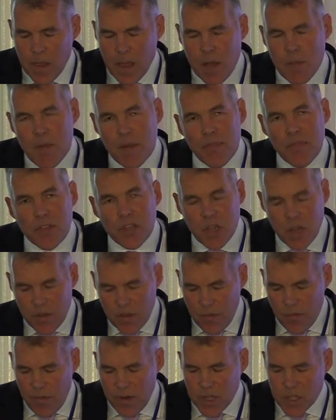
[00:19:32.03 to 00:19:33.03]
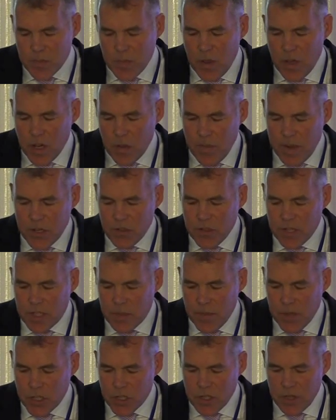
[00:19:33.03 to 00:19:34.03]
A month ago, the French Parliamentary
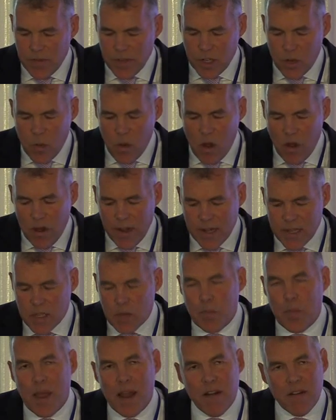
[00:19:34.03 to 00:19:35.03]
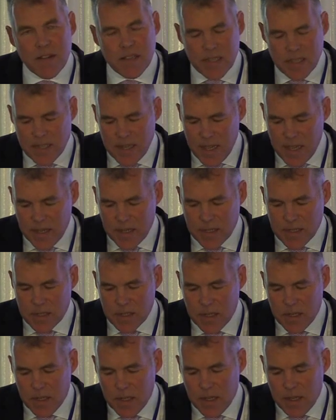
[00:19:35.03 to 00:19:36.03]
Commission of Inquiry into the Paris
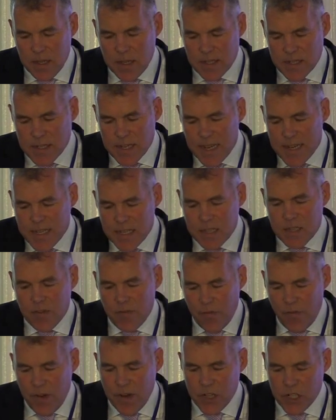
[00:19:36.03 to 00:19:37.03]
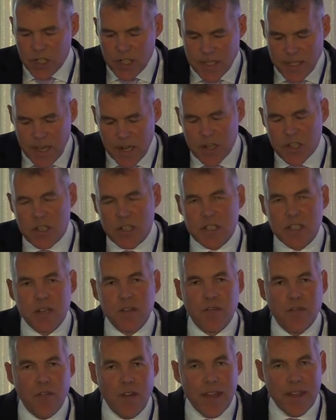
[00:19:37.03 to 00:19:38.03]
attacks stated that French intelligence
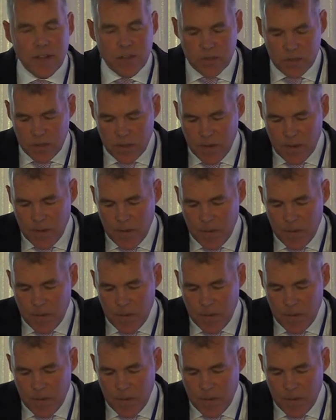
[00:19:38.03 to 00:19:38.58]
had failed